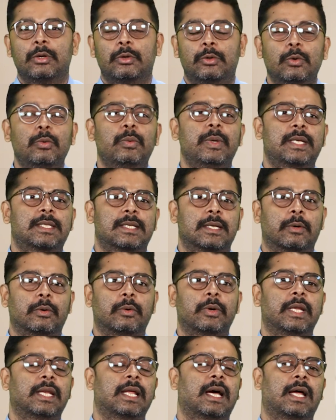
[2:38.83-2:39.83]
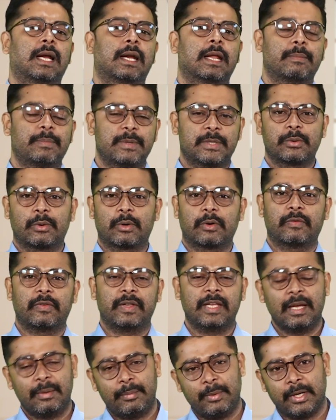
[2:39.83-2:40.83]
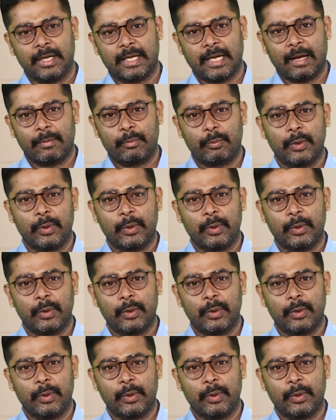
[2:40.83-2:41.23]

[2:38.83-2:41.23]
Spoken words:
2 weeks ago in our episode of EM Recap,